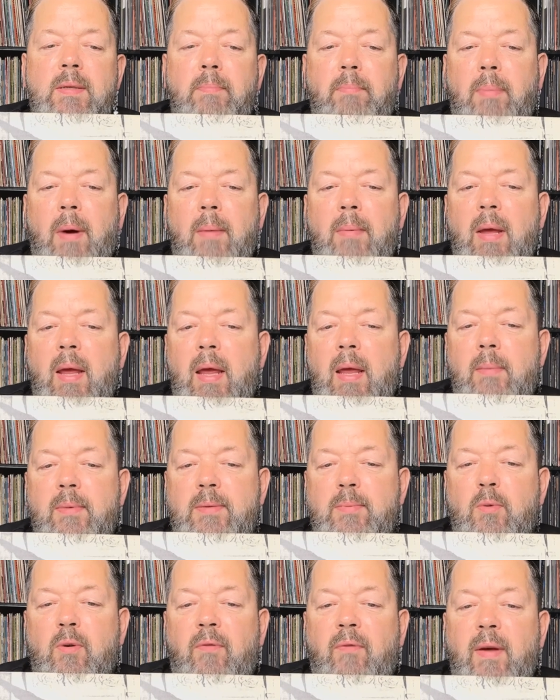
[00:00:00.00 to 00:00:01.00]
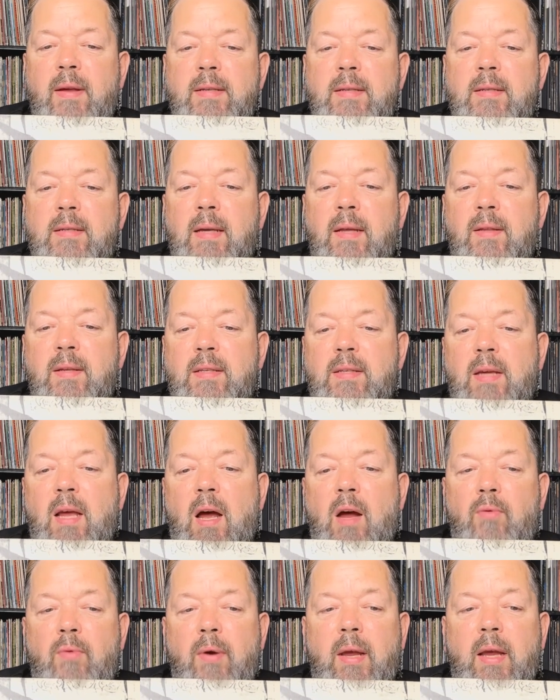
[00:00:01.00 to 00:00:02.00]
Bite My Hip, Small Faces and the ska
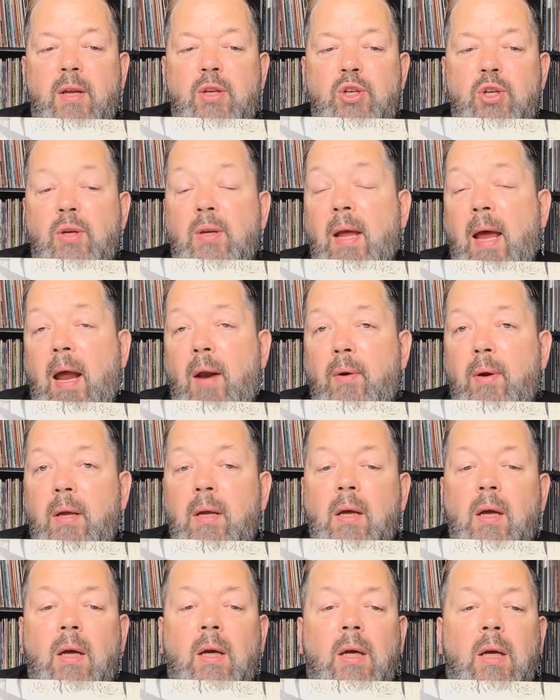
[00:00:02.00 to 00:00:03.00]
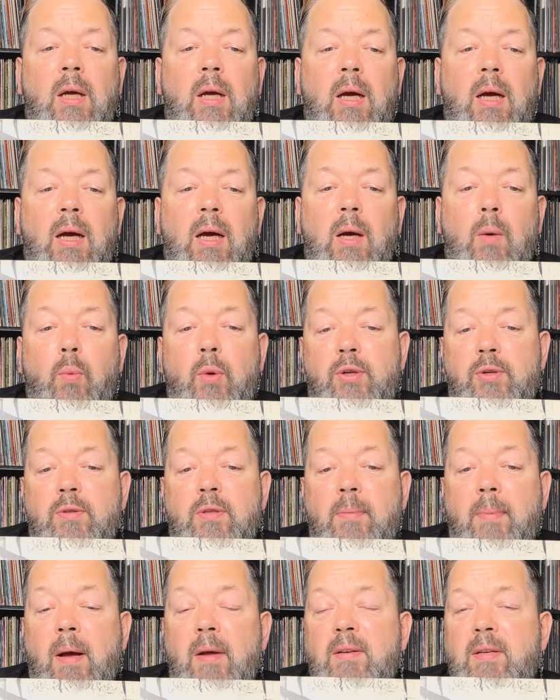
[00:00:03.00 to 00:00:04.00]
reggae tune Harry, which was
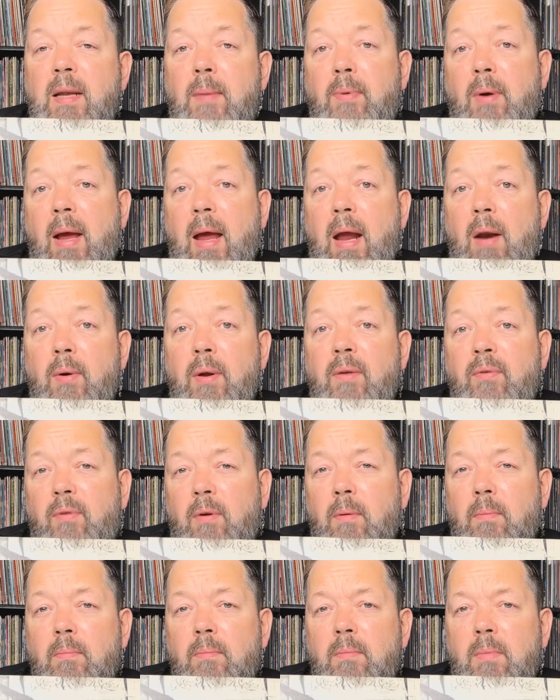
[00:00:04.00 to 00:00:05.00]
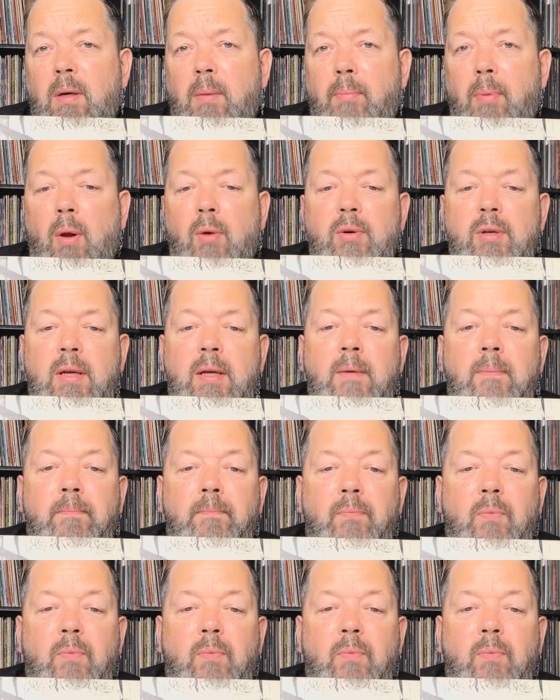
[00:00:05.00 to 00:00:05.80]
about Deborah Harry from Blondie.